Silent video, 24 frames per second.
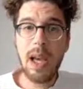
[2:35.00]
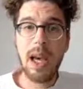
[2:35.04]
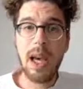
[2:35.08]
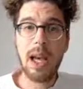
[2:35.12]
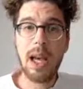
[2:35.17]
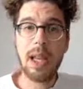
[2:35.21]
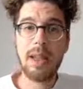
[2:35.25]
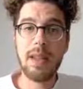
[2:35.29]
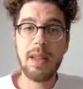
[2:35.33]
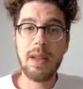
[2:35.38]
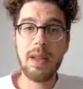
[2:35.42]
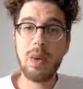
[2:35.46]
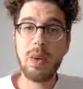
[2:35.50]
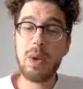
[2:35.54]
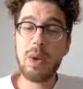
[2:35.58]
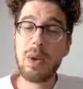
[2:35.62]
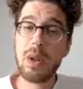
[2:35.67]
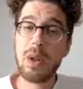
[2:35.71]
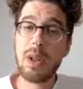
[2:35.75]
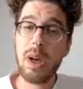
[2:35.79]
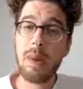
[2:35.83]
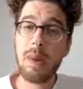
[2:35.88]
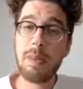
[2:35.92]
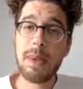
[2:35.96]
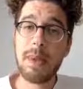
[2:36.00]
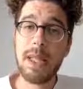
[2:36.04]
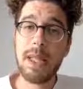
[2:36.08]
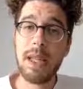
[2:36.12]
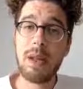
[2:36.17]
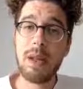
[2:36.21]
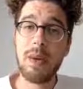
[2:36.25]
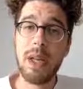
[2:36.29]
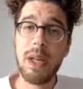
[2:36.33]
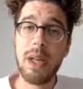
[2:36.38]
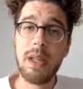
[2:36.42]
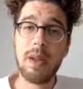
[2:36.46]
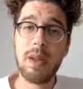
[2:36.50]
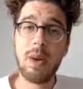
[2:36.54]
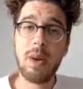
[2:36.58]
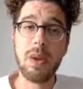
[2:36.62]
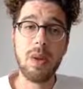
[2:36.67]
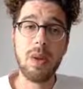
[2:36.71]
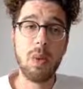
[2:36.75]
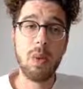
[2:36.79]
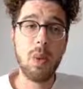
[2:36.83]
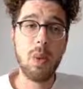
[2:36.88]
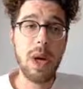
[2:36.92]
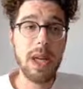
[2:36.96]
and the nutrient uptake rate on
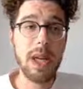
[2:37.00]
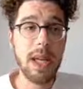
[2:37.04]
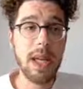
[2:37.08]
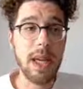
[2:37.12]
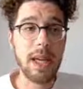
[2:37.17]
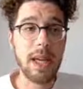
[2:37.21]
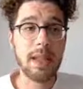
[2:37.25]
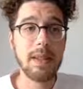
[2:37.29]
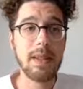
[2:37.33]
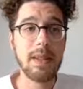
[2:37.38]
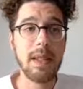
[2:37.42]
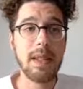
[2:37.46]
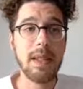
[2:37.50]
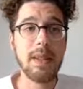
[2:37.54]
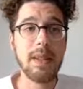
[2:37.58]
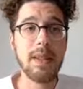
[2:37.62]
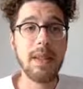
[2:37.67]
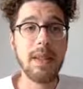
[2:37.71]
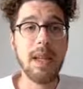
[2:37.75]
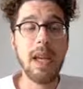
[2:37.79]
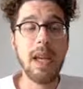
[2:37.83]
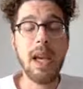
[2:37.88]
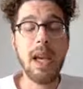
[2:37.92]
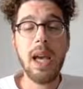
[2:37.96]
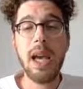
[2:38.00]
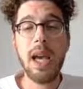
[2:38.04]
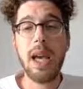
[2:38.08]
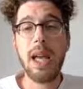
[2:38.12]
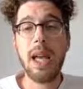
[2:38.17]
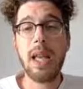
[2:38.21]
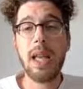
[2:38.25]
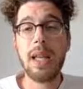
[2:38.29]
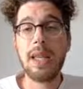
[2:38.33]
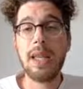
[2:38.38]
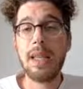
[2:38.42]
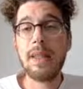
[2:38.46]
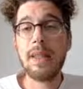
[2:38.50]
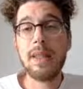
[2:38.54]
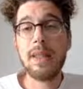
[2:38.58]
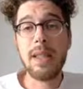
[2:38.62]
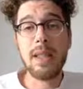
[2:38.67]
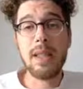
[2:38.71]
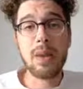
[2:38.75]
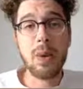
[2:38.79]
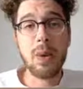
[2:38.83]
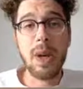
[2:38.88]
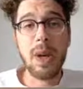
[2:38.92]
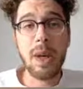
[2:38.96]
the y-axis. And this
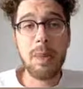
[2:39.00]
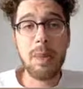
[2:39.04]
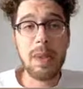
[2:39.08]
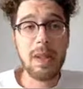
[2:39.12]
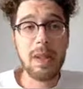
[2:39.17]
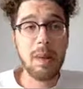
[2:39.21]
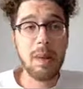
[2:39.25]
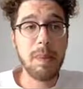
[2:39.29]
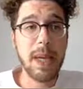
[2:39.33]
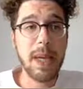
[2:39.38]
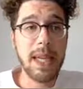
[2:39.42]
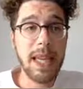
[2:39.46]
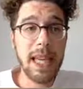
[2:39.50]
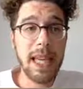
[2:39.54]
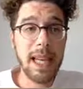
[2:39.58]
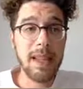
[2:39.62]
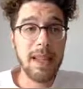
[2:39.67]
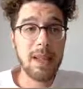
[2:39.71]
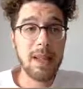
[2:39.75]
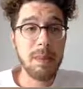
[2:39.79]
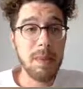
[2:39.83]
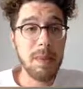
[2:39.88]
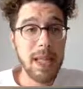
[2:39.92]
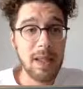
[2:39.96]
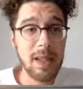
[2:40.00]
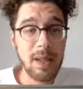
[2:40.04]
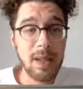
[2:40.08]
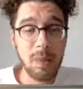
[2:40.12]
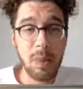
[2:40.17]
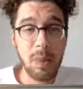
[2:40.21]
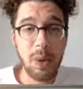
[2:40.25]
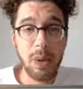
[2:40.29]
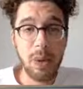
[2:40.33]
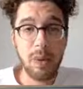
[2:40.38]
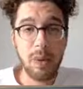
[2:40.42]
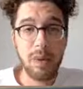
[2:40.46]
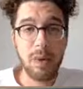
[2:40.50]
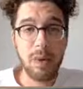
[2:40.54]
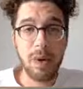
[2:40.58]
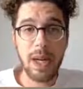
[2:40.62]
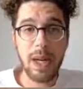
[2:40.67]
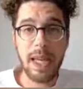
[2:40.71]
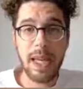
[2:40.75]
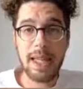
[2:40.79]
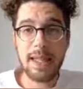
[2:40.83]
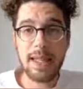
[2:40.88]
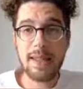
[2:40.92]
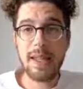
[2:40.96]
describes the Michaelis-Menten model
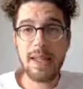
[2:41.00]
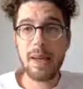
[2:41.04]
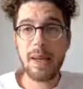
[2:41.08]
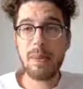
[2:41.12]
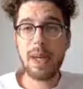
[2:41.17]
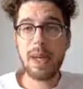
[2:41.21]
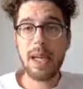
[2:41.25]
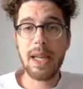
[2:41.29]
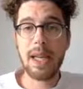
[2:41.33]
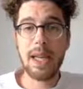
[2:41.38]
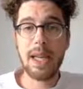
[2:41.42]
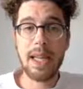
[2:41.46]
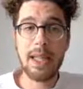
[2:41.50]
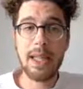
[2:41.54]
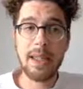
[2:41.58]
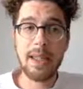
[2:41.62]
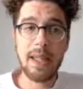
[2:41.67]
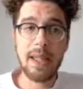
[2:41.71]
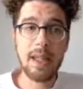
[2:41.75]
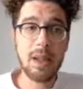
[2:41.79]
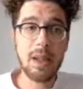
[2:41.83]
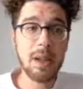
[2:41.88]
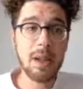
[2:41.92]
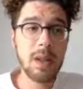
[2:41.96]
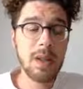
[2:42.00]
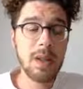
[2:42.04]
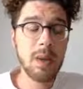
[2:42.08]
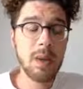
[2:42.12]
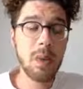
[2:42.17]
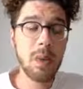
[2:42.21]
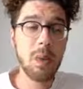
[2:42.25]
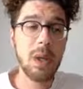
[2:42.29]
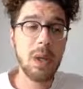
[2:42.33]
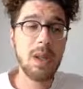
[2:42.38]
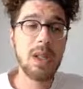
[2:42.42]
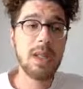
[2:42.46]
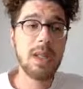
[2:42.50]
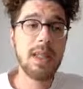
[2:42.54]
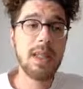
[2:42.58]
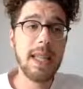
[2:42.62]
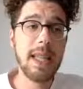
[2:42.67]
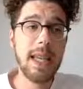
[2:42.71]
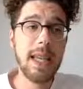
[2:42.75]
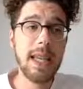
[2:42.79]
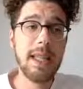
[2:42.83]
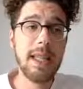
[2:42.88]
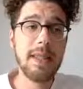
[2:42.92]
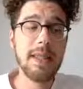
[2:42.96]
for enzyme kinetics, which
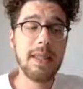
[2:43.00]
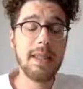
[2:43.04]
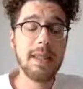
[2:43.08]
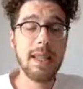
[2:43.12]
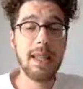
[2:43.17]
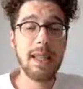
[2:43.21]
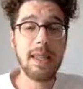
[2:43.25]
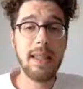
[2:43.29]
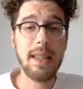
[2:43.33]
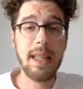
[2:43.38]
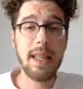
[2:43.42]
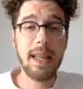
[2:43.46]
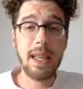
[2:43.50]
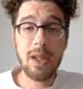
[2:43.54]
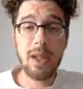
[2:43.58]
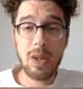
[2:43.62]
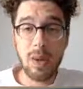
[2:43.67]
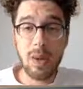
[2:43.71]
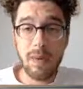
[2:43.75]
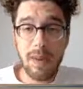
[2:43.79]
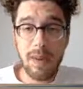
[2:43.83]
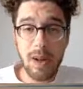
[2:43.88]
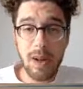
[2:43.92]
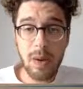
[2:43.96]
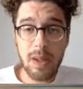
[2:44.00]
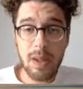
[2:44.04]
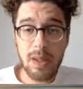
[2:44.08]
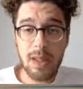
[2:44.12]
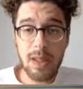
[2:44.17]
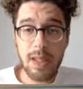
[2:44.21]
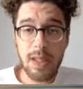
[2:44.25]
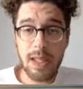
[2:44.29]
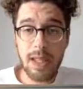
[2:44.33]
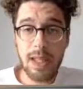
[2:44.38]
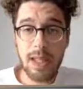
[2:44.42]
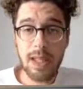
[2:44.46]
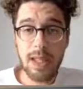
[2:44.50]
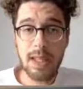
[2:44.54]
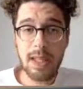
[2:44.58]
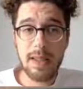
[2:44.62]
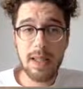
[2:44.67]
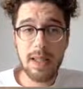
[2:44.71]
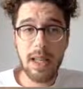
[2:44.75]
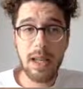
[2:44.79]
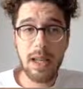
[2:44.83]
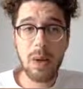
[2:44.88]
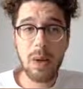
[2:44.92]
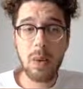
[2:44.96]
states that the initial velocity
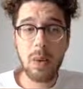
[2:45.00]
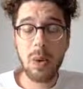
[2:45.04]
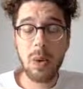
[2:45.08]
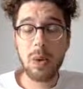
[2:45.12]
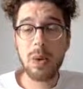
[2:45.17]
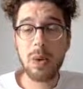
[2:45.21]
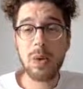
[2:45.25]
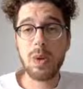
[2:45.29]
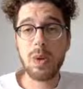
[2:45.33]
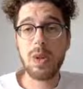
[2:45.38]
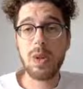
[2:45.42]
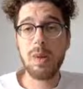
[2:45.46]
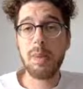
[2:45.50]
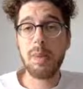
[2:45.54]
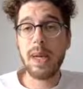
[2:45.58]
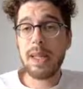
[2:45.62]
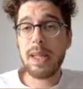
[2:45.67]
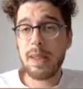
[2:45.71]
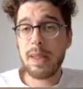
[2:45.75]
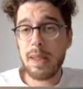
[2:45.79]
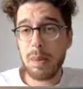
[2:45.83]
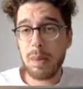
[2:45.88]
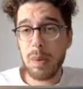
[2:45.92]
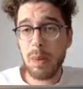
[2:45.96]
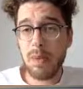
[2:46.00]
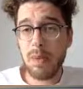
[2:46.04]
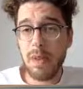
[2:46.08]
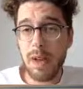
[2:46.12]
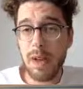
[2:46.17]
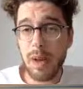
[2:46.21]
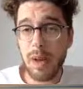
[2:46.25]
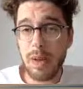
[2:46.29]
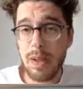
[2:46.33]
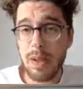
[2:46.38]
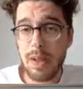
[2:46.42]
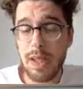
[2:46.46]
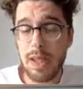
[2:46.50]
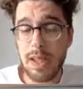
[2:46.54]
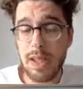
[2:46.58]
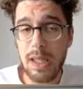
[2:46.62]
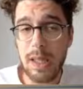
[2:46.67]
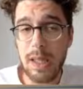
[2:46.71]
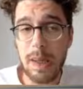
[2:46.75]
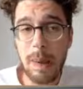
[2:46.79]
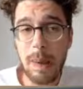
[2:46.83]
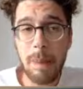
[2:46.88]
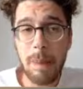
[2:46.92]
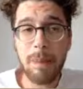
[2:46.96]
is equals to the maximum
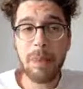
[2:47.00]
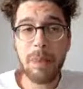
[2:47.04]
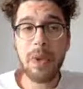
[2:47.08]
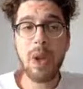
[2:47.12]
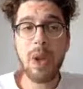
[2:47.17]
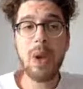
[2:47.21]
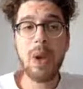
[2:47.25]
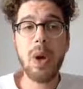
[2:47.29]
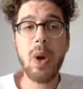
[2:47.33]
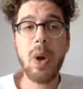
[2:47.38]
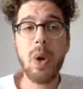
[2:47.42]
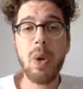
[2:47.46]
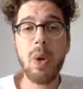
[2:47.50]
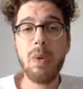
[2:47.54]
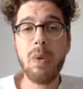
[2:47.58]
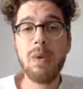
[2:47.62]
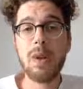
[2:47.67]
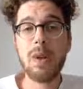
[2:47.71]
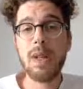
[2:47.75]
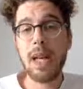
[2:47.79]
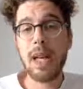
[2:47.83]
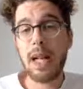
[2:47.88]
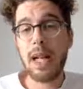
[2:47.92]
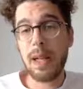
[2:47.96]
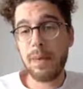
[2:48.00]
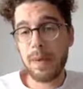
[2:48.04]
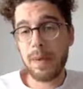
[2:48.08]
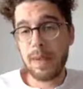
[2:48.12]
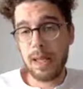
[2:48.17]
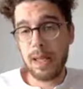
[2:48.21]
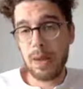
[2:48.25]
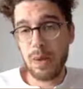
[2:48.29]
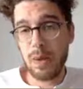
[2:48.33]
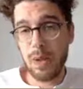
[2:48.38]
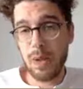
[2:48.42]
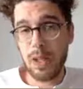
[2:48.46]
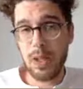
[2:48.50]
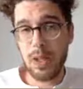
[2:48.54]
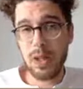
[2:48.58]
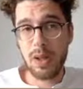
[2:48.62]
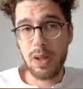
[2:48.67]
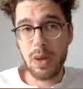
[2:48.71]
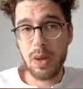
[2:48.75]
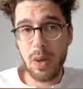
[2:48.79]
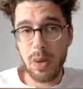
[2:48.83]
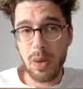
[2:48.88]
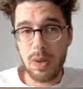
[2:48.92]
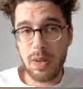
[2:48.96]
velocity over the half
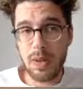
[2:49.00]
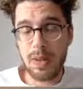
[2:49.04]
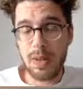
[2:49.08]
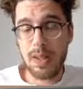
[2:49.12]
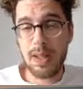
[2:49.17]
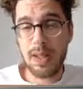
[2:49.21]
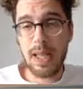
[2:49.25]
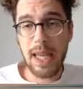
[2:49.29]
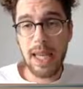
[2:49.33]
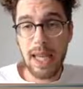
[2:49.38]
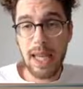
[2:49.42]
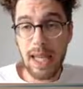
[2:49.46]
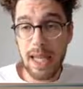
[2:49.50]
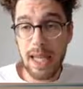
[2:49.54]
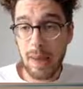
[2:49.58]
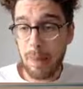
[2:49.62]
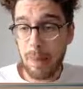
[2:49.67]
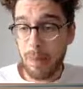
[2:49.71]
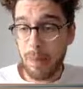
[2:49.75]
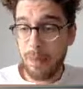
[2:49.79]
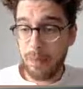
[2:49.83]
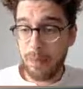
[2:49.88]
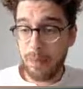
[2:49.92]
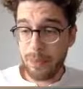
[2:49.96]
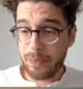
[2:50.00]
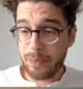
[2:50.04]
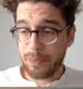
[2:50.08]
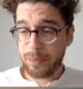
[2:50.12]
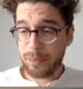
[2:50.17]
saturation constant Km.